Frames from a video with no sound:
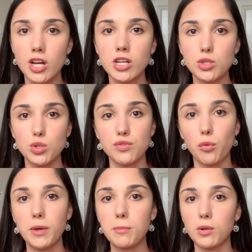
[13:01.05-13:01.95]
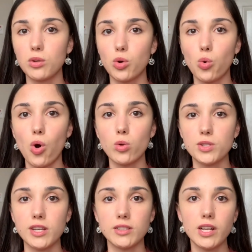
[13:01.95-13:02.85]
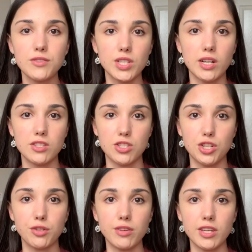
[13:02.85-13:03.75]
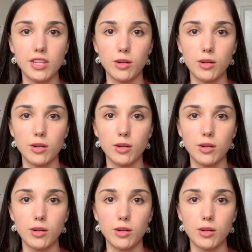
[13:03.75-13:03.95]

so it's for people who hold a life sciences degree that